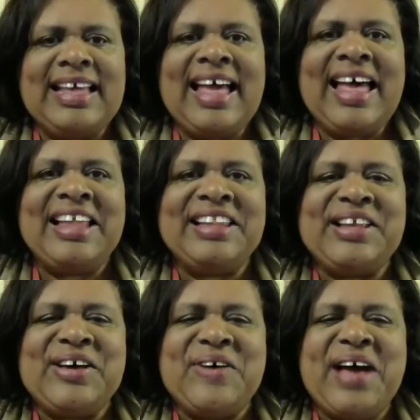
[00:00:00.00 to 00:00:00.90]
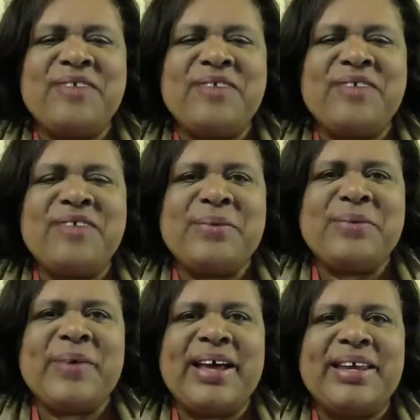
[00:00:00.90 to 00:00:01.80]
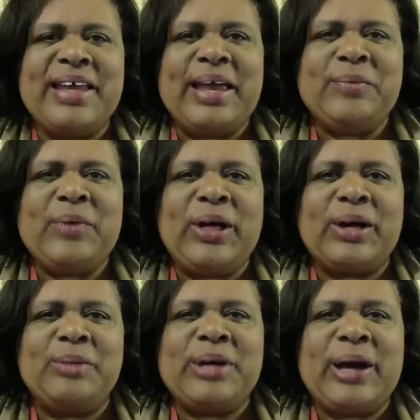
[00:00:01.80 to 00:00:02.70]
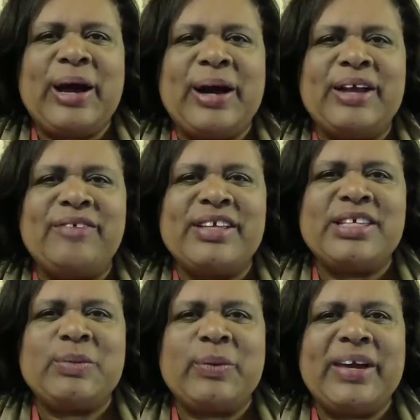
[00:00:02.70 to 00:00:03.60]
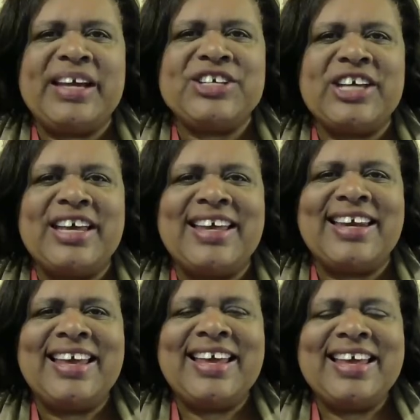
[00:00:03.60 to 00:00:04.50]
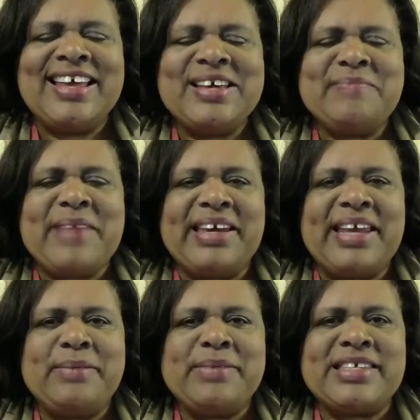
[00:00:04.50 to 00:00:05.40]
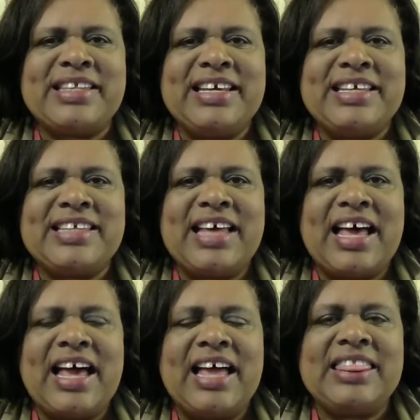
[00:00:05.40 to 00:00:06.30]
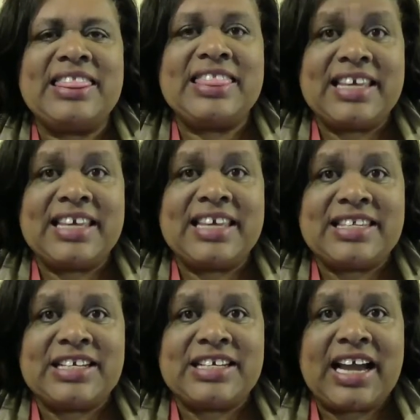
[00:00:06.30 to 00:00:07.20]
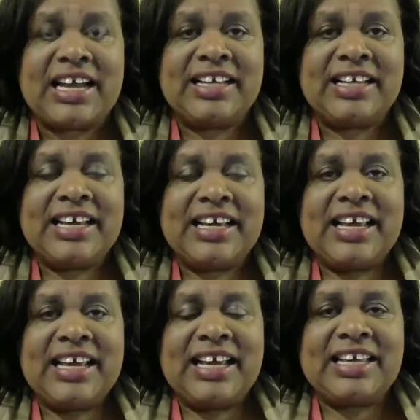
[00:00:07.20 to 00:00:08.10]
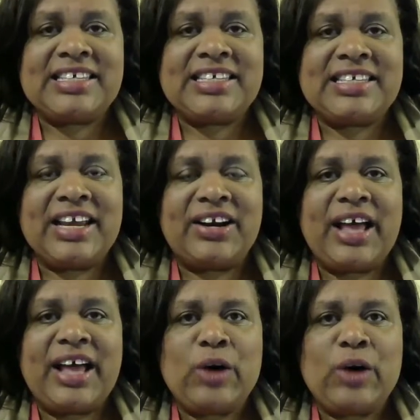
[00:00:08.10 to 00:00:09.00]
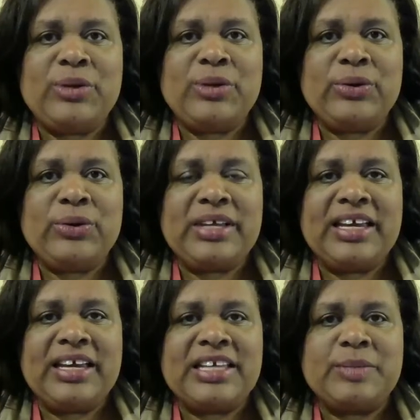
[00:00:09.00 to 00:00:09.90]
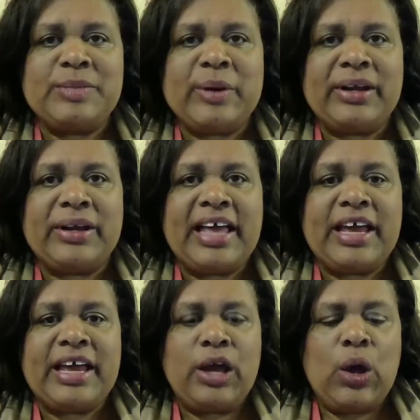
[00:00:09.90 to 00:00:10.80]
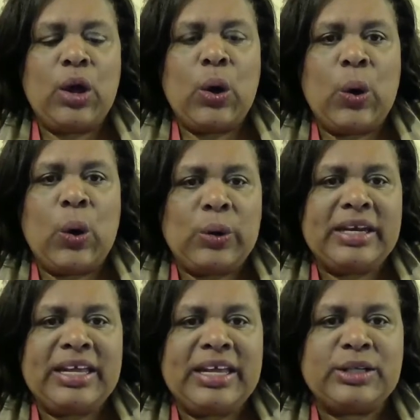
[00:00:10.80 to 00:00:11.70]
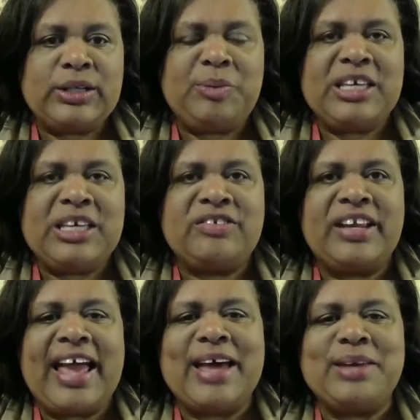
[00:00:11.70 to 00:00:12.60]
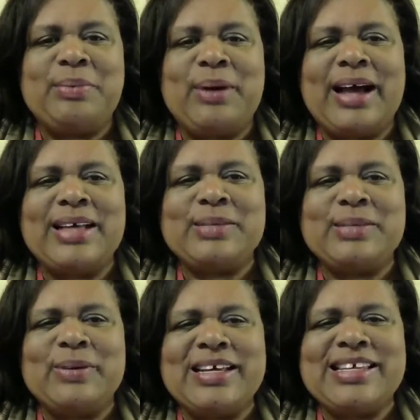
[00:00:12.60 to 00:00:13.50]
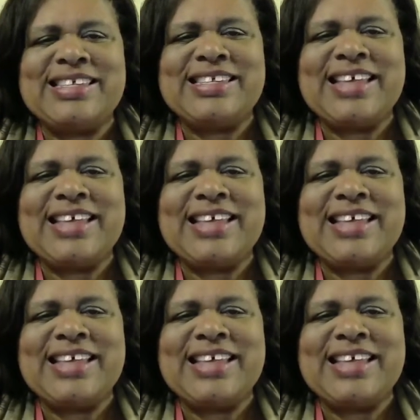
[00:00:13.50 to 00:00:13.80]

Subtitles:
Hello, everyone, and welcome to Heart of Inspiration. My name is Lisa, and this channel is here to help you lead a spirit led, whole and healed, peaceful, and prosperous.